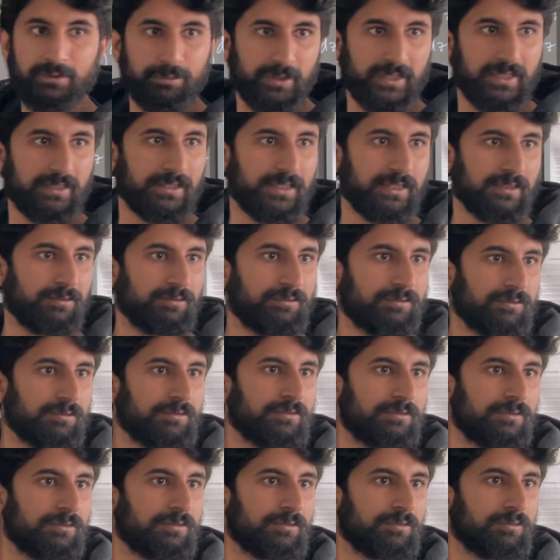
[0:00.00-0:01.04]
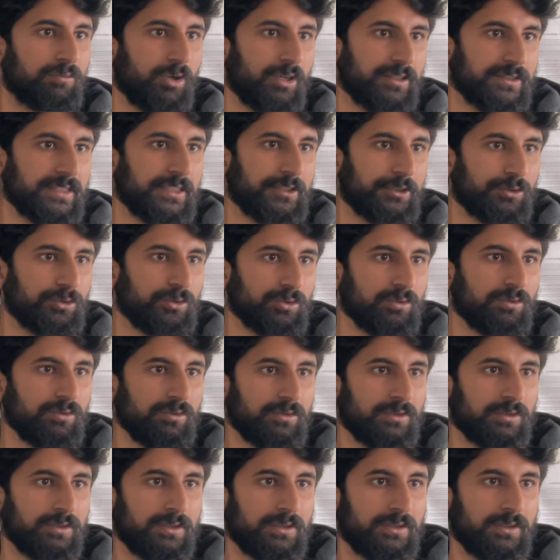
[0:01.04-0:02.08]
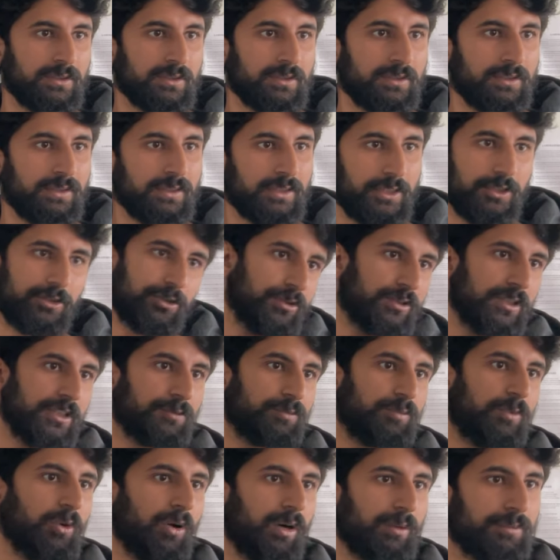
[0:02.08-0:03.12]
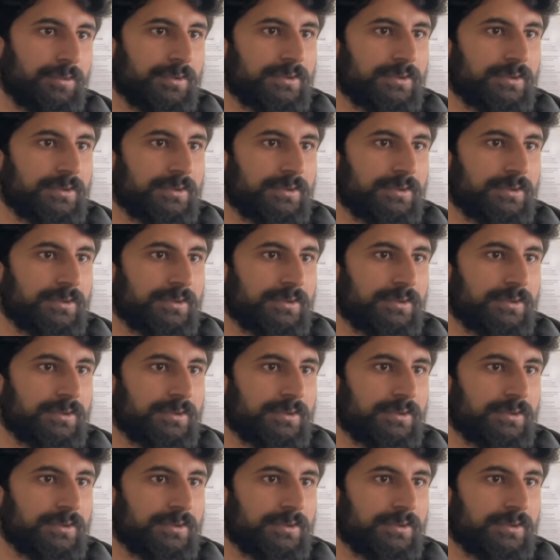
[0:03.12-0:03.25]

bigger than mod Z2, it should just blow up.